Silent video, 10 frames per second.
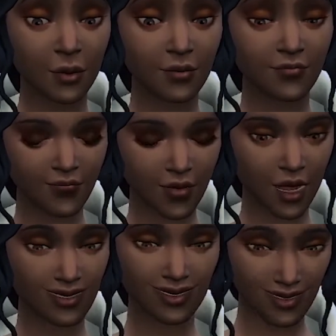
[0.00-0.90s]
But
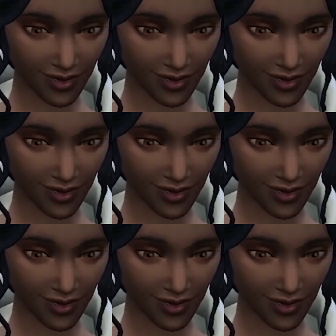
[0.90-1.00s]
that was